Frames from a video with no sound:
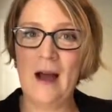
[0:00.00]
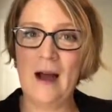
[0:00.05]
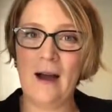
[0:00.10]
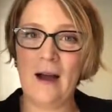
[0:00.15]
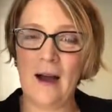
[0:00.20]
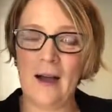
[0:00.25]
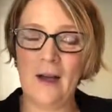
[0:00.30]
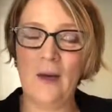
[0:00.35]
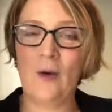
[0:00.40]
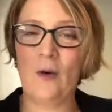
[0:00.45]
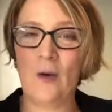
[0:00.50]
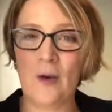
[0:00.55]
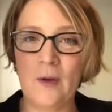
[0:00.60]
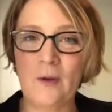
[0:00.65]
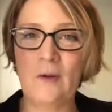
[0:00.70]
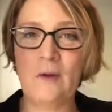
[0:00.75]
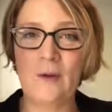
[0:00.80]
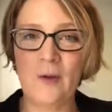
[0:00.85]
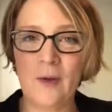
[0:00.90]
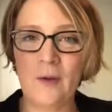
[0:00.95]
I know
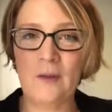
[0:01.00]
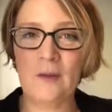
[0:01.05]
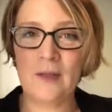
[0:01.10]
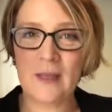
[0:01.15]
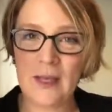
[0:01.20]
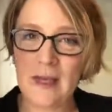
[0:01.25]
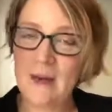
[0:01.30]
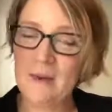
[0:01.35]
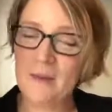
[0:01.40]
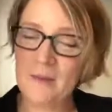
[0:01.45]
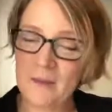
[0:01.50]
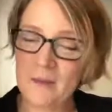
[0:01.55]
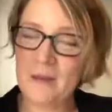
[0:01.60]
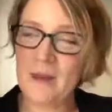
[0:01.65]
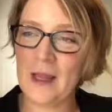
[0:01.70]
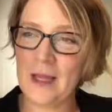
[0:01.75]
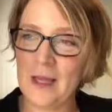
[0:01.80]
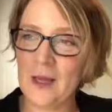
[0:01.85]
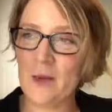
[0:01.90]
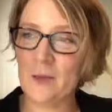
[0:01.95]
you
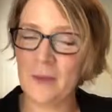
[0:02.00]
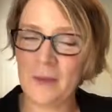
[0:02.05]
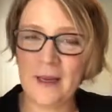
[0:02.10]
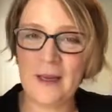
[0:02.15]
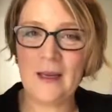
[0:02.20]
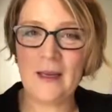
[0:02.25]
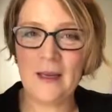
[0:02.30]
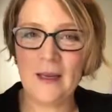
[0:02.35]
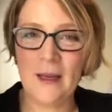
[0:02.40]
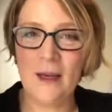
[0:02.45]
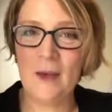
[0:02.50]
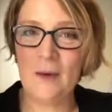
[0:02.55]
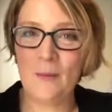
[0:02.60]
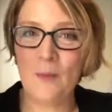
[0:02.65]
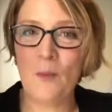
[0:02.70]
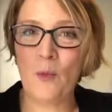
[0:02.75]
seem like you'll be